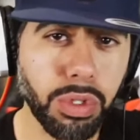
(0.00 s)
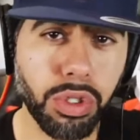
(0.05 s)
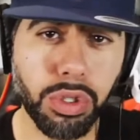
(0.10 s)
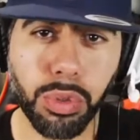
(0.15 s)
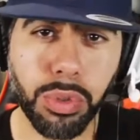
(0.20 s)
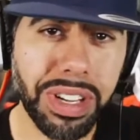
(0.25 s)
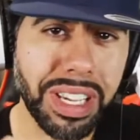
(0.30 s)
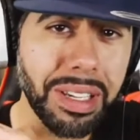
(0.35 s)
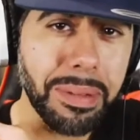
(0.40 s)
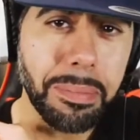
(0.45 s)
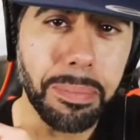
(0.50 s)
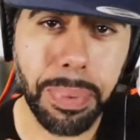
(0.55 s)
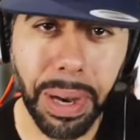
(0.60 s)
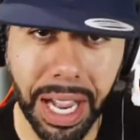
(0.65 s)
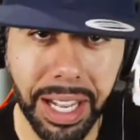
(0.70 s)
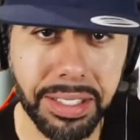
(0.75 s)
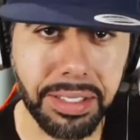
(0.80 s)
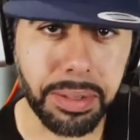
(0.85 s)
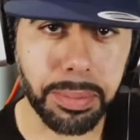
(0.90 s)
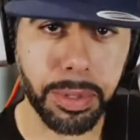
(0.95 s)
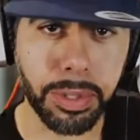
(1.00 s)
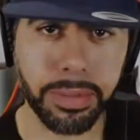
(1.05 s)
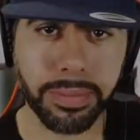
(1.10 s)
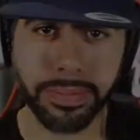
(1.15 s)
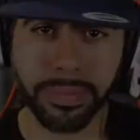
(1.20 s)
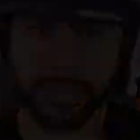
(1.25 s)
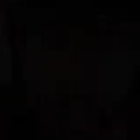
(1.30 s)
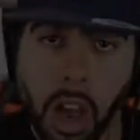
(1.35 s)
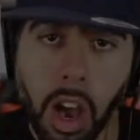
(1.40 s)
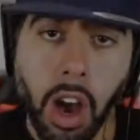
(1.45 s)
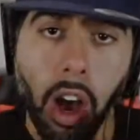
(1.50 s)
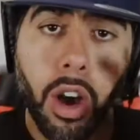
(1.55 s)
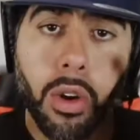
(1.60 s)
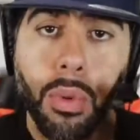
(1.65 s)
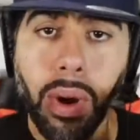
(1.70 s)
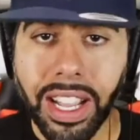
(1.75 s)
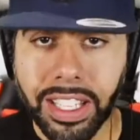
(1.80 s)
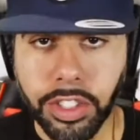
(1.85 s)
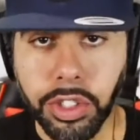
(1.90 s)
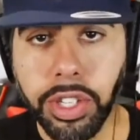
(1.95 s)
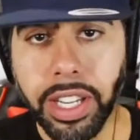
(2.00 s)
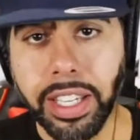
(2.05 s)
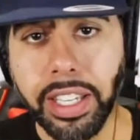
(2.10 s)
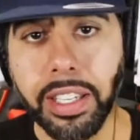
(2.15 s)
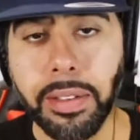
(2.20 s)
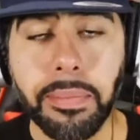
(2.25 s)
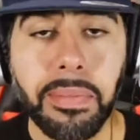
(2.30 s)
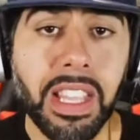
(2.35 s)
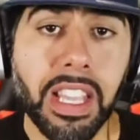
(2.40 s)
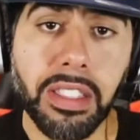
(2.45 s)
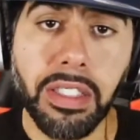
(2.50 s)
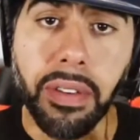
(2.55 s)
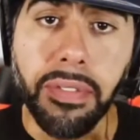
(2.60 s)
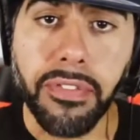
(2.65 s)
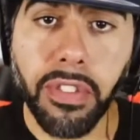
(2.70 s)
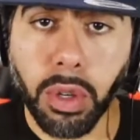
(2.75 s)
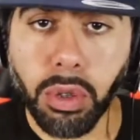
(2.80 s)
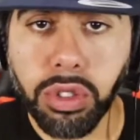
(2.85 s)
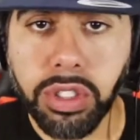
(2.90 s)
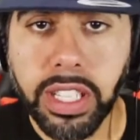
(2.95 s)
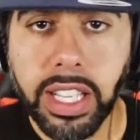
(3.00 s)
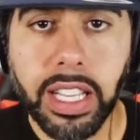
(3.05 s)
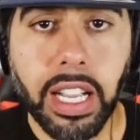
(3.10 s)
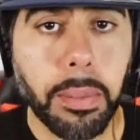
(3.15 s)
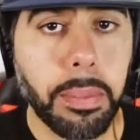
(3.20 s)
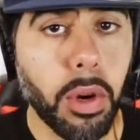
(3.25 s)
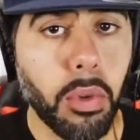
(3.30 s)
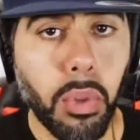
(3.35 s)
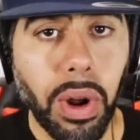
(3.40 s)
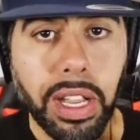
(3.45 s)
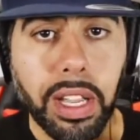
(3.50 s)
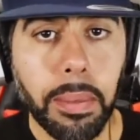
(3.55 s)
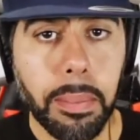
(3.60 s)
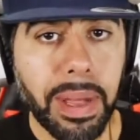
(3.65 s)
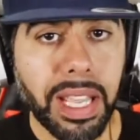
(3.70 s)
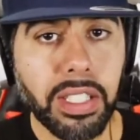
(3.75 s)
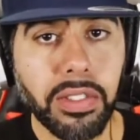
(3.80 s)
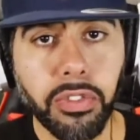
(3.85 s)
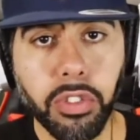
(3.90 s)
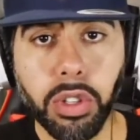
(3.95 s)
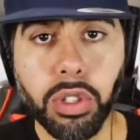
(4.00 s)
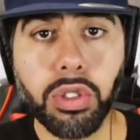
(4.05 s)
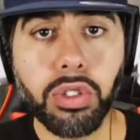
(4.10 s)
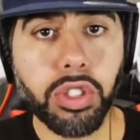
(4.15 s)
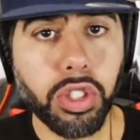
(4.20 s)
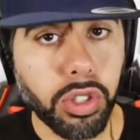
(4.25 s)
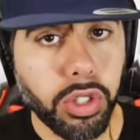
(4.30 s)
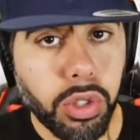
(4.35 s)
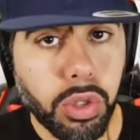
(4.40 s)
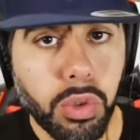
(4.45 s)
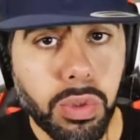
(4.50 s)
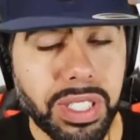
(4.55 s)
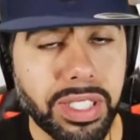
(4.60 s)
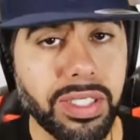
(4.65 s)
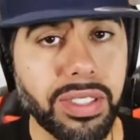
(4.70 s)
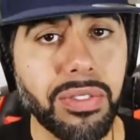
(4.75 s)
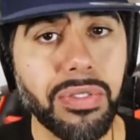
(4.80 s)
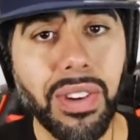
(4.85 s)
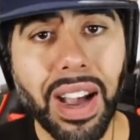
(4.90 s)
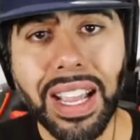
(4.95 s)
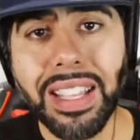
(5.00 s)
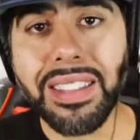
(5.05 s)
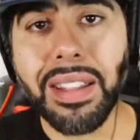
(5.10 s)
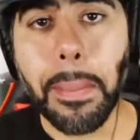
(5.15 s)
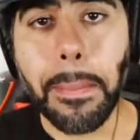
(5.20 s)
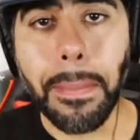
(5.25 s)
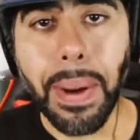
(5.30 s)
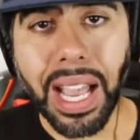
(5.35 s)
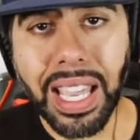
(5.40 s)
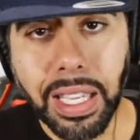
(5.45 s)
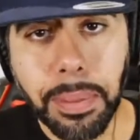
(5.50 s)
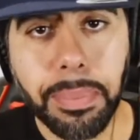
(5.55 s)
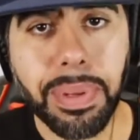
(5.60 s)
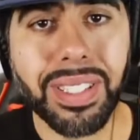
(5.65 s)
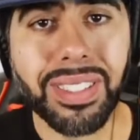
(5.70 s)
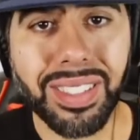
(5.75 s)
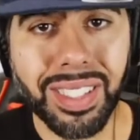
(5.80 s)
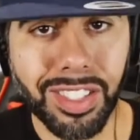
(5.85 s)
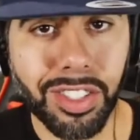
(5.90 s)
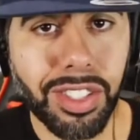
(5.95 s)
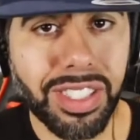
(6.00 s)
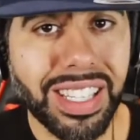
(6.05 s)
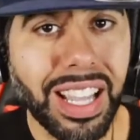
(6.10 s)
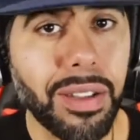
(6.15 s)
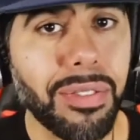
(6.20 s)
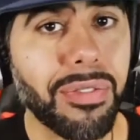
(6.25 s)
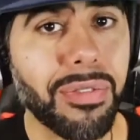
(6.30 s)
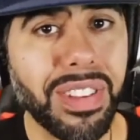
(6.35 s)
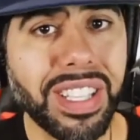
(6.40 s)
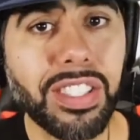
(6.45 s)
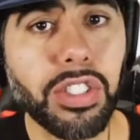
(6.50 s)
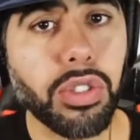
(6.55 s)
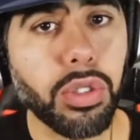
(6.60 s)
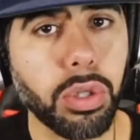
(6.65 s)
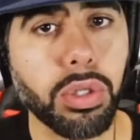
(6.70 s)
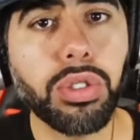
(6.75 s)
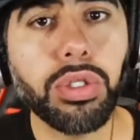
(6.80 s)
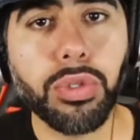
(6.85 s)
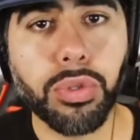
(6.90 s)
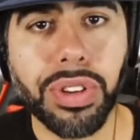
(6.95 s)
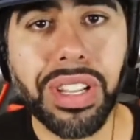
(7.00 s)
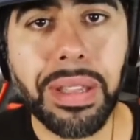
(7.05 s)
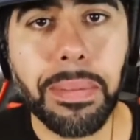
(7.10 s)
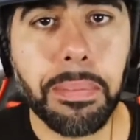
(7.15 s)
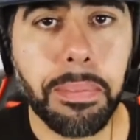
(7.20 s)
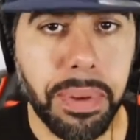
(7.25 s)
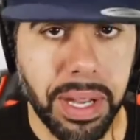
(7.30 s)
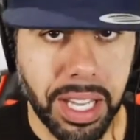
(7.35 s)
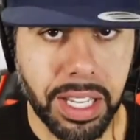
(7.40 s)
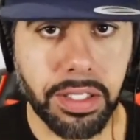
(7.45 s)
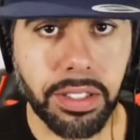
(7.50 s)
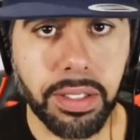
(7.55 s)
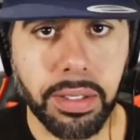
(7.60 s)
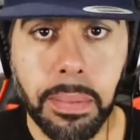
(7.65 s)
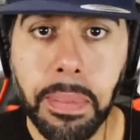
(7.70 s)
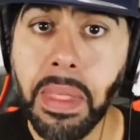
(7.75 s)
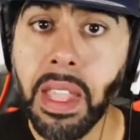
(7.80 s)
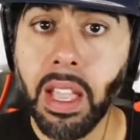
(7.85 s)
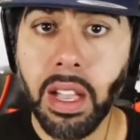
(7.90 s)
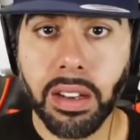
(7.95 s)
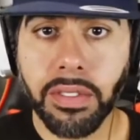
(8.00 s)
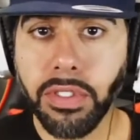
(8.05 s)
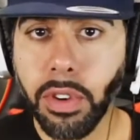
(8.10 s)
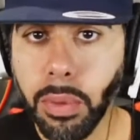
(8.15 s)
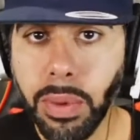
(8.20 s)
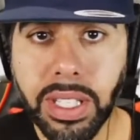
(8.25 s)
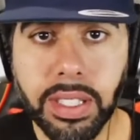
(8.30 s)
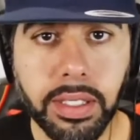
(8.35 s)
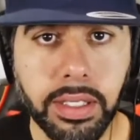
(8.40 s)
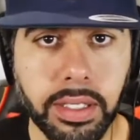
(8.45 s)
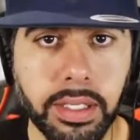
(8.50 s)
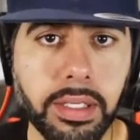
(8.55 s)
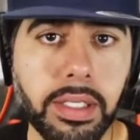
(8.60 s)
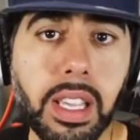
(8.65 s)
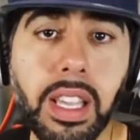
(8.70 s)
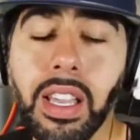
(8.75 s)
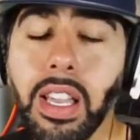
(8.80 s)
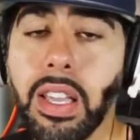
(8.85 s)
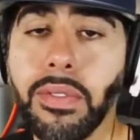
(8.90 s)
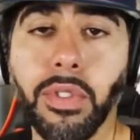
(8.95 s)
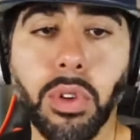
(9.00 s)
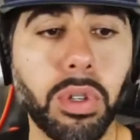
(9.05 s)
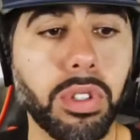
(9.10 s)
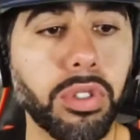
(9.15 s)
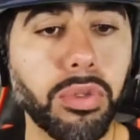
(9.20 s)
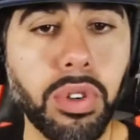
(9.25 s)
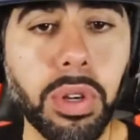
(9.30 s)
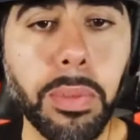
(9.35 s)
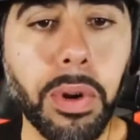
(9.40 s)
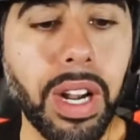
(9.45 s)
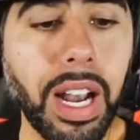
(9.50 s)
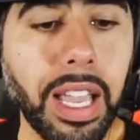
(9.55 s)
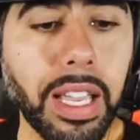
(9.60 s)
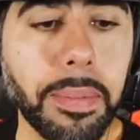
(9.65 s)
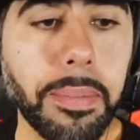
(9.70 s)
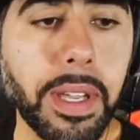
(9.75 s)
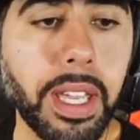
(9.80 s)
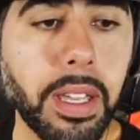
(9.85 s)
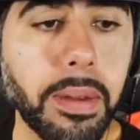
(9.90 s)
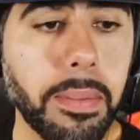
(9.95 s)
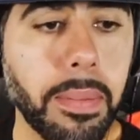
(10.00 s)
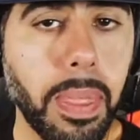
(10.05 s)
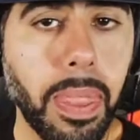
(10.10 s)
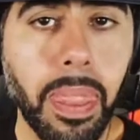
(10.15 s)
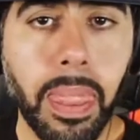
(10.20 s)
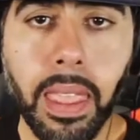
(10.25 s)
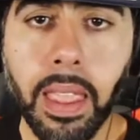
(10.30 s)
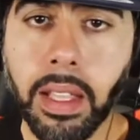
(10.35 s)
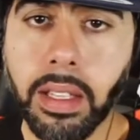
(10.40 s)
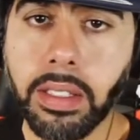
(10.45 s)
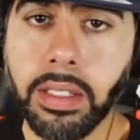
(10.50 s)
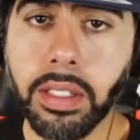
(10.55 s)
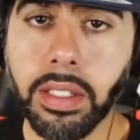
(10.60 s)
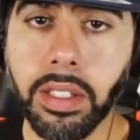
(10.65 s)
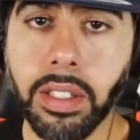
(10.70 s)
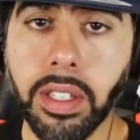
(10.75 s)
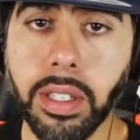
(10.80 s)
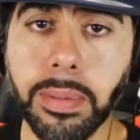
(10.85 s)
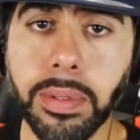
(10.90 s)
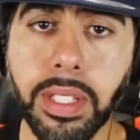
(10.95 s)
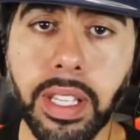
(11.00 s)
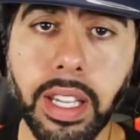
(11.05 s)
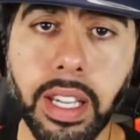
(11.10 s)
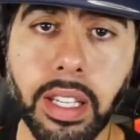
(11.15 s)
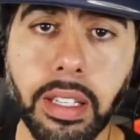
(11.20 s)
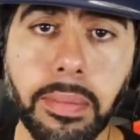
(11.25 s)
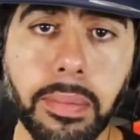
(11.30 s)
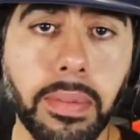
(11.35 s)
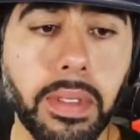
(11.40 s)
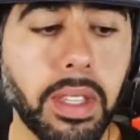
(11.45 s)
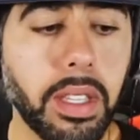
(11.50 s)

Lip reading: stream possible. Alright, check it. The first thing I'm gonna recommend for you to do is to find the mic position that fits your stream best. For instance, if you're a streamer like me, you know what I'm saying?